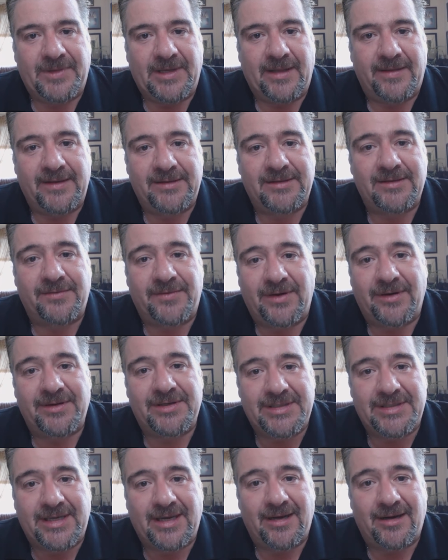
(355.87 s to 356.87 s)
And this is
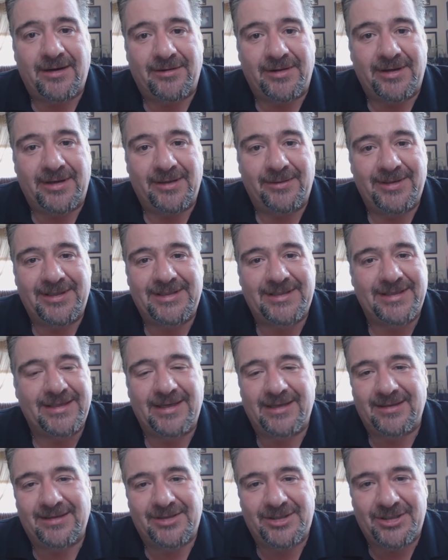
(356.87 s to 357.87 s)
very scary. We
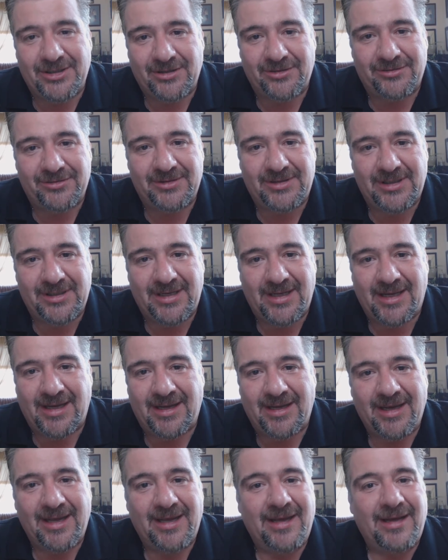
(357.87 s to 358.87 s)
see it in children
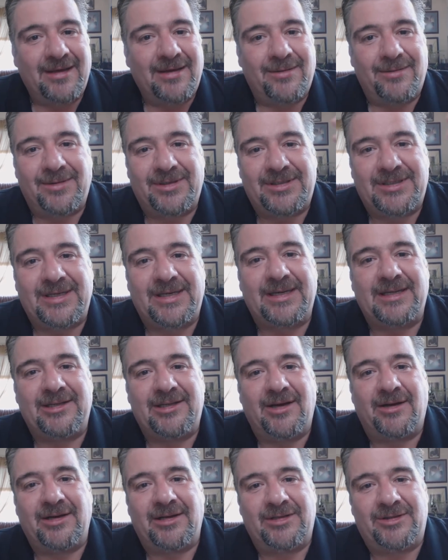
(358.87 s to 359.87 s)
today. We see it in
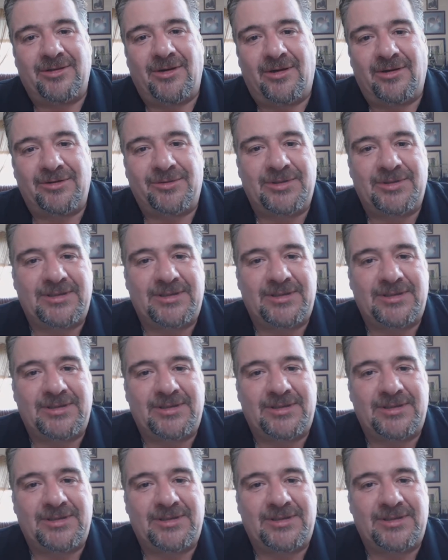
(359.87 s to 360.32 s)
young adults.